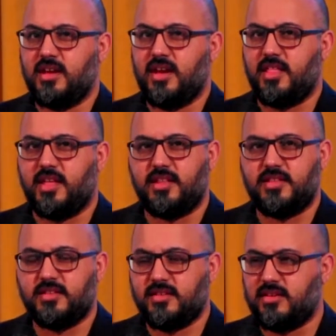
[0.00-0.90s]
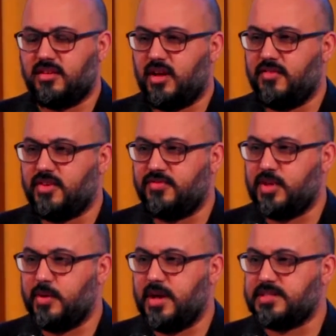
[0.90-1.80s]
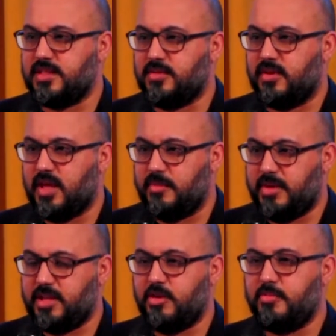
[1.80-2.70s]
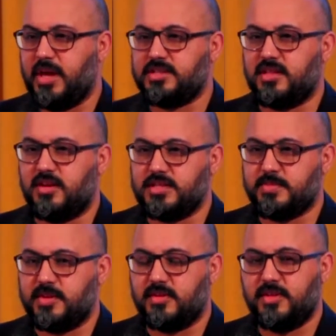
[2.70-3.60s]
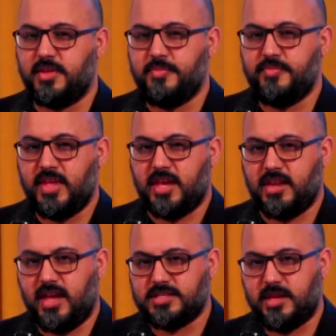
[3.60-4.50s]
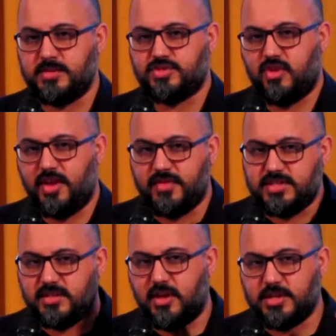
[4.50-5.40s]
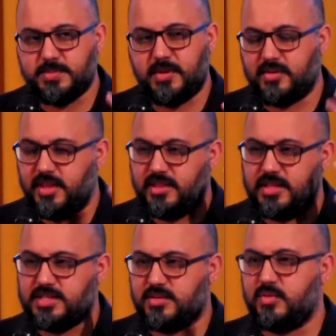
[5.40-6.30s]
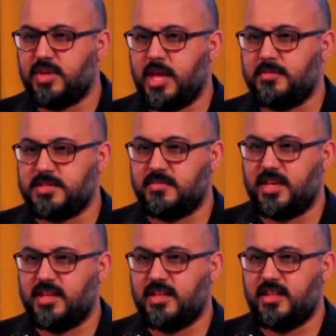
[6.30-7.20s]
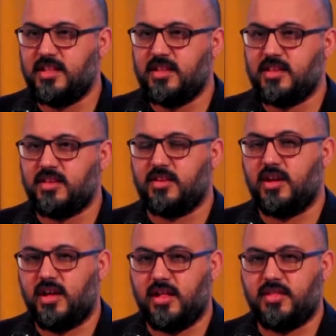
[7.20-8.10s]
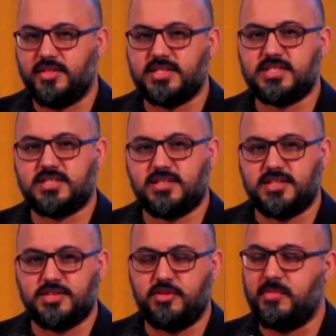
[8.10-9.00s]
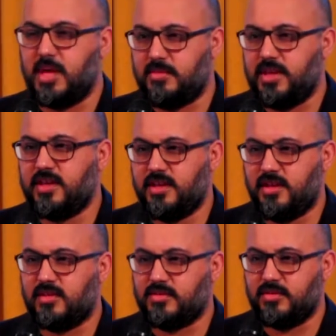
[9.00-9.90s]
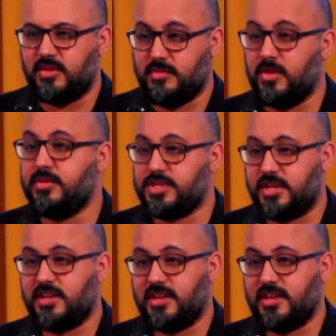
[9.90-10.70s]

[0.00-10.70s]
And then, after a few hours, I thought, okay, I better go back to the hospital. And as I was driving to the hospital, then this thought came to me, this new baby, I'll call him Hyojin.